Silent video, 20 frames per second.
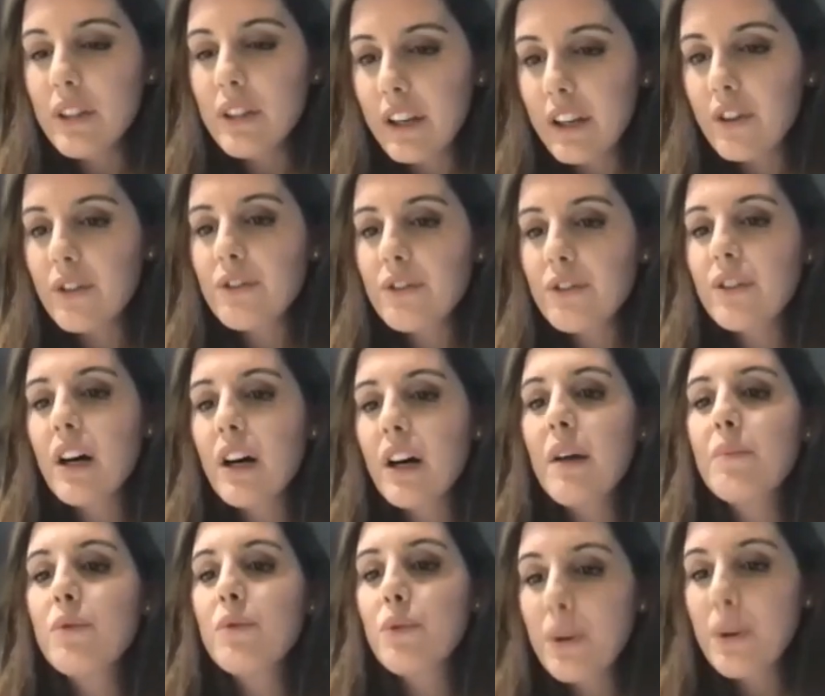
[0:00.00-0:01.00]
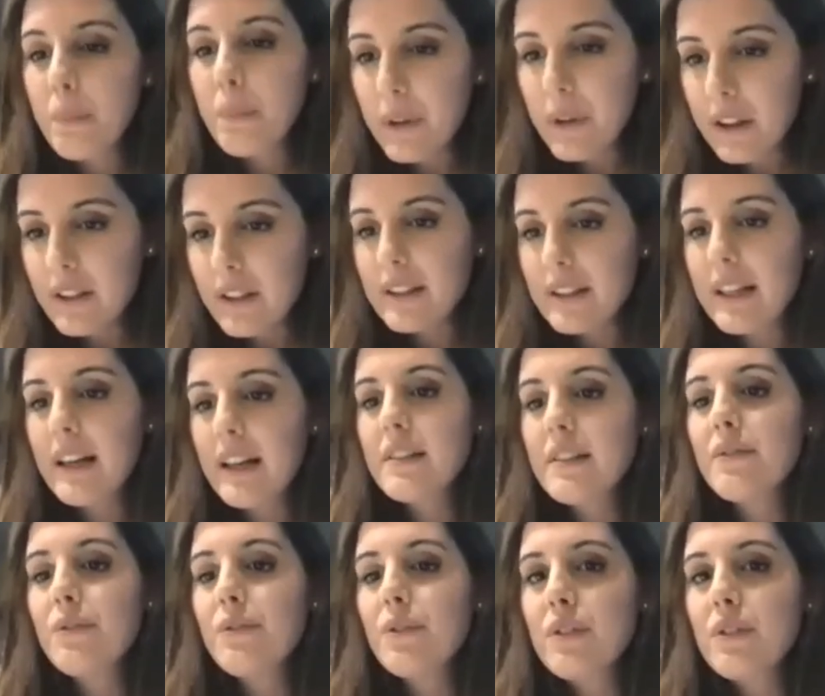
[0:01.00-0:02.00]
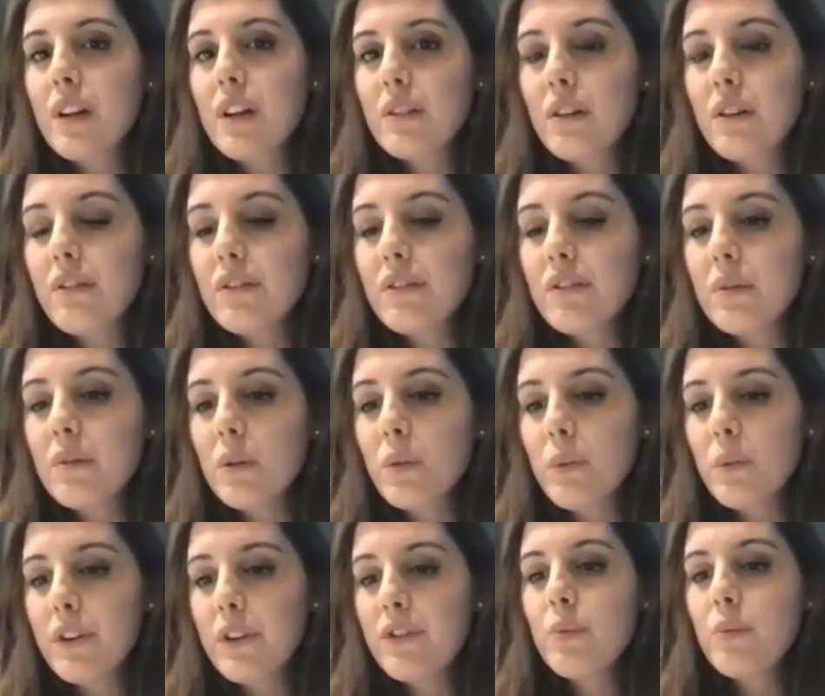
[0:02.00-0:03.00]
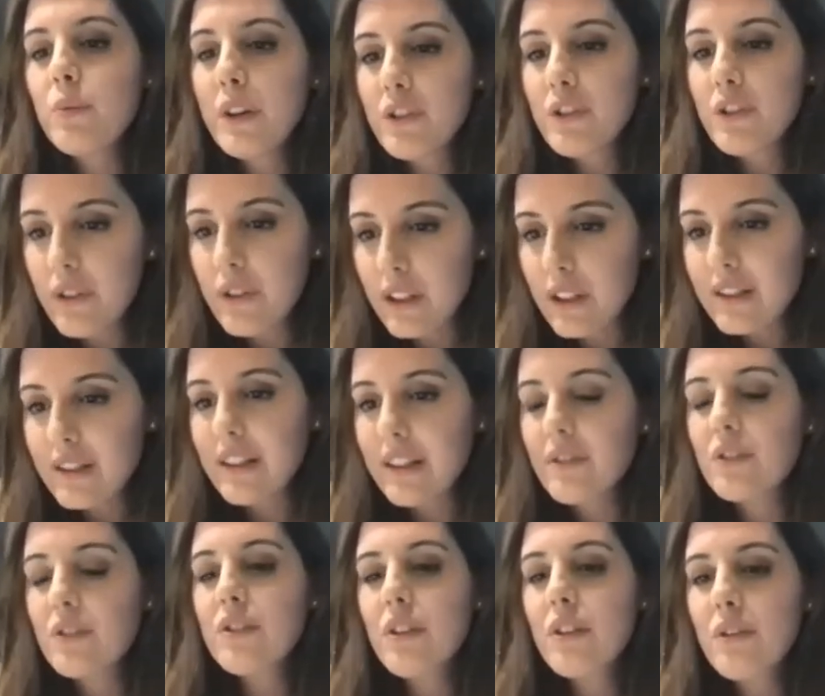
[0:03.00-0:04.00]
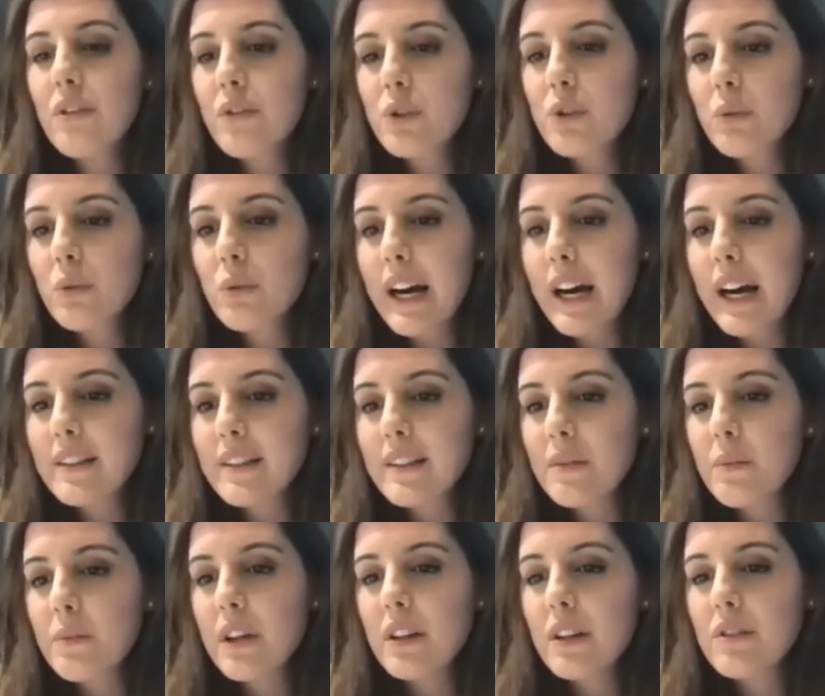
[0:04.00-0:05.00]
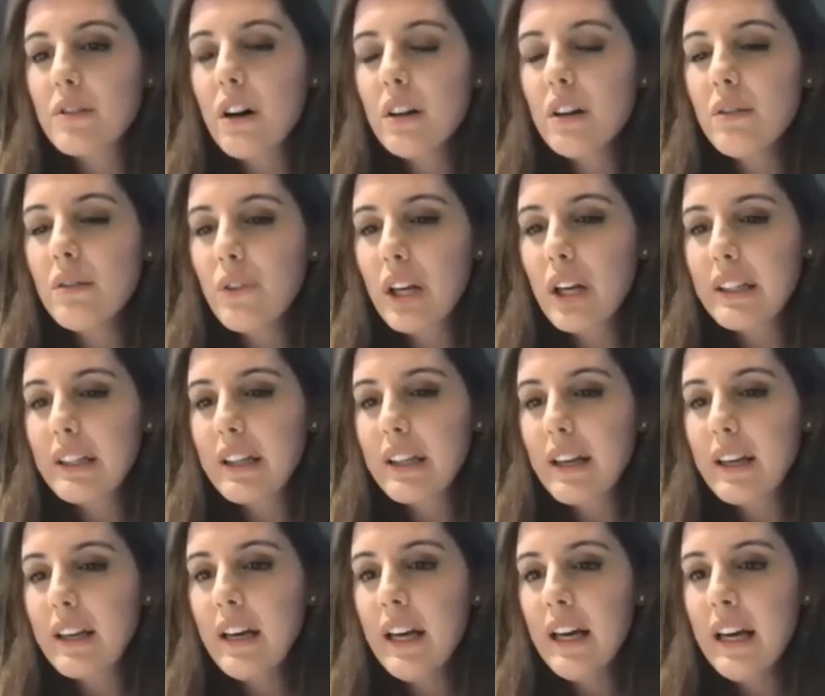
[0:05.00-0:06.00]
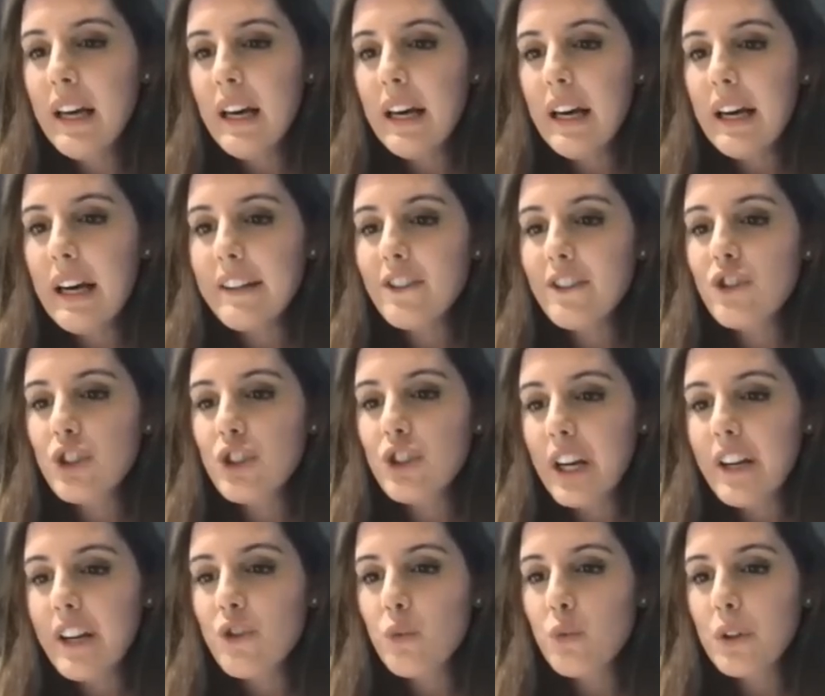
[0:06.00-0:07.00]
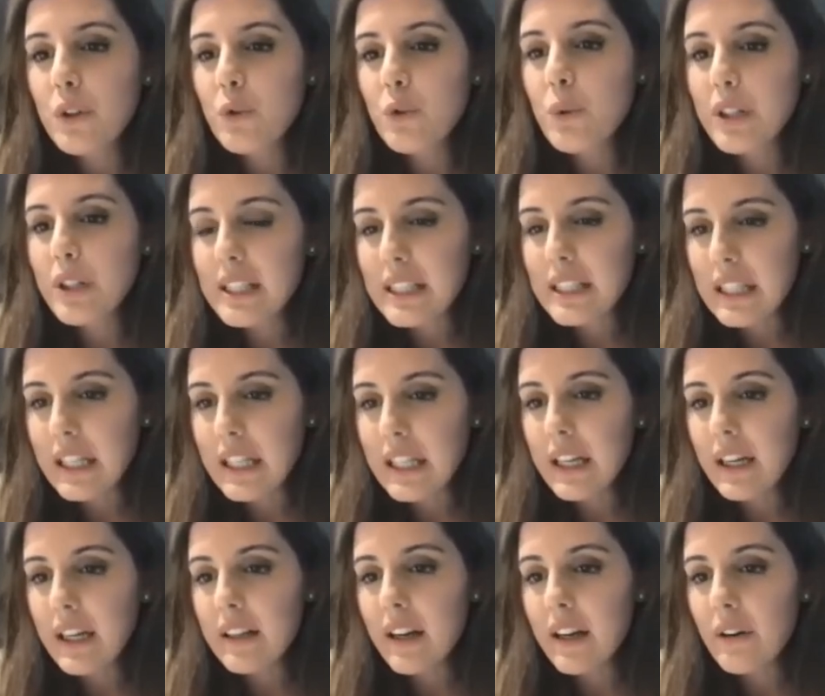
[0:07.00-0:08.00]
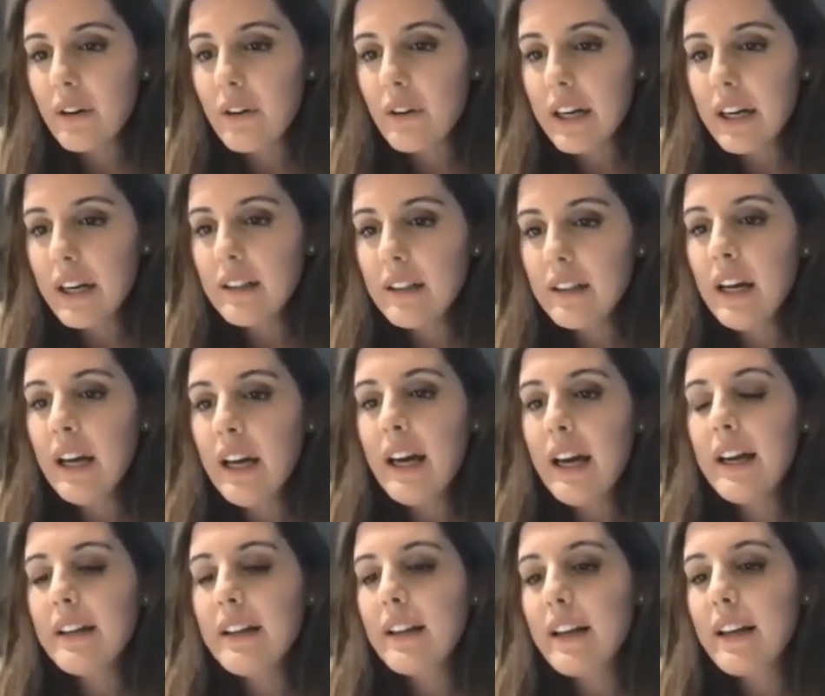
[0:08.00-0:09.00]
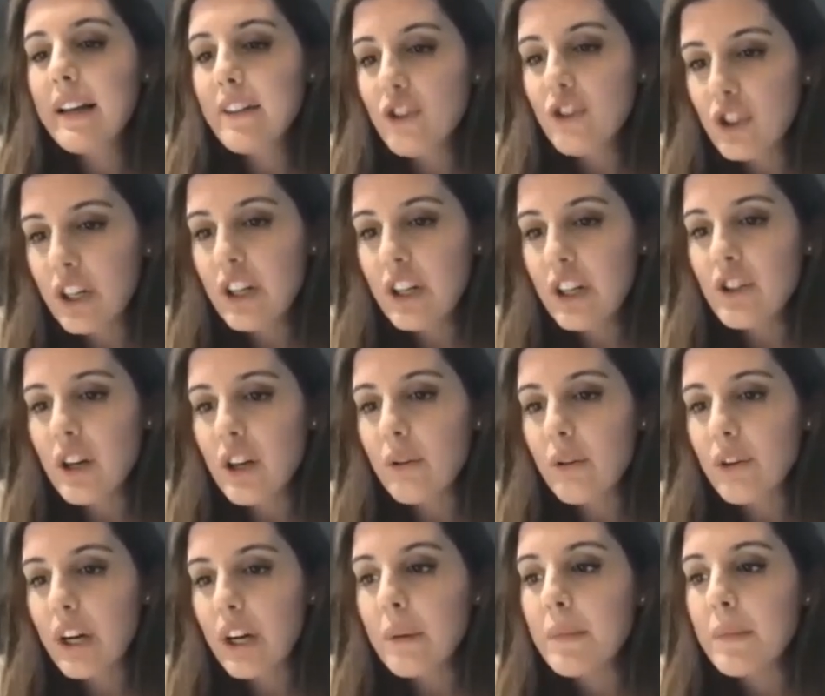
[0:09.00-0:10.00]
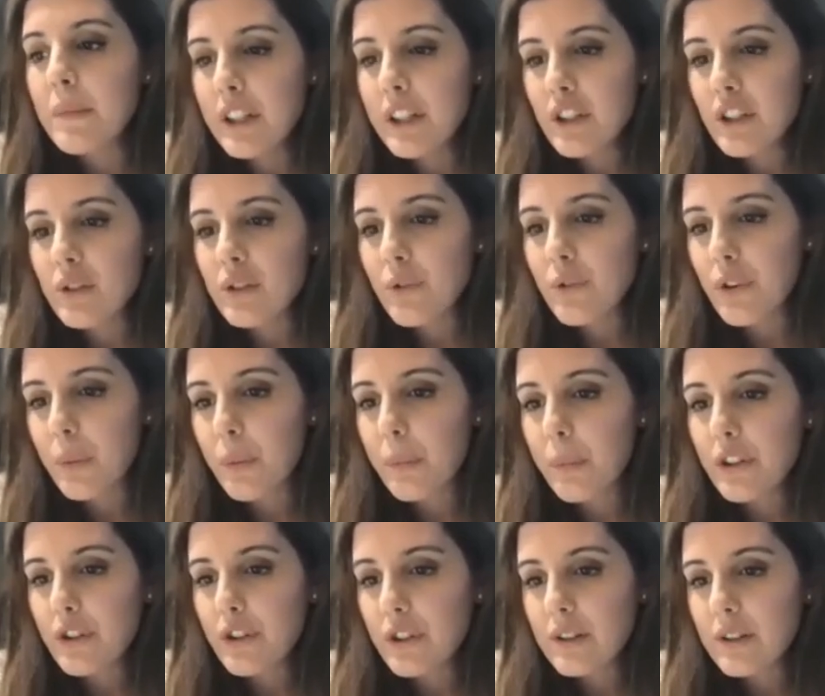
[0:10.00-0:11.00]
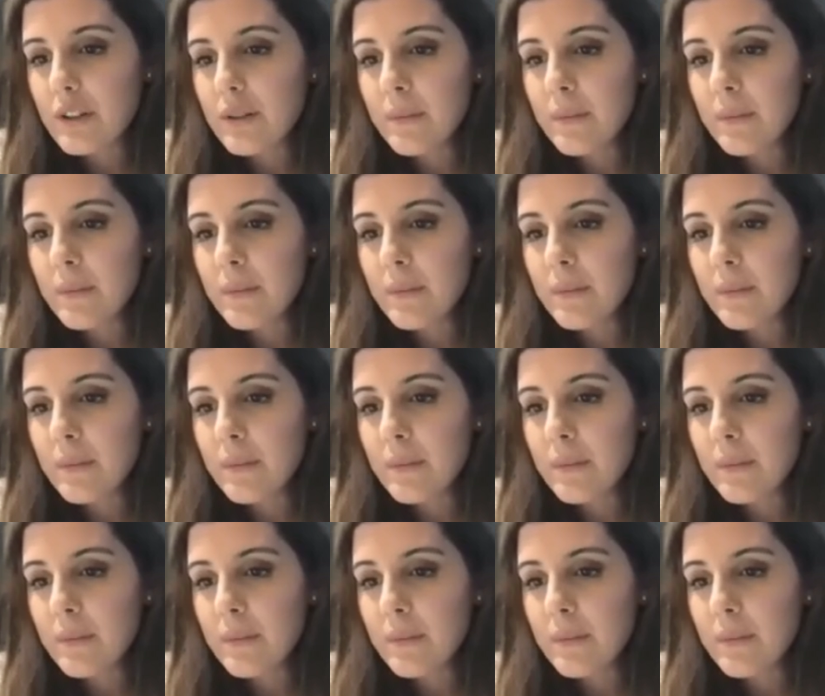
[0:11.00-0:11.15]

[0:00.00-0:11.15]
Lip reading: your time, to repeat the scans if you're not comfortable with, to make sure they're centered on the visual axis, because all of that can change what we're seeing at our end and can change our recommendations for the patients.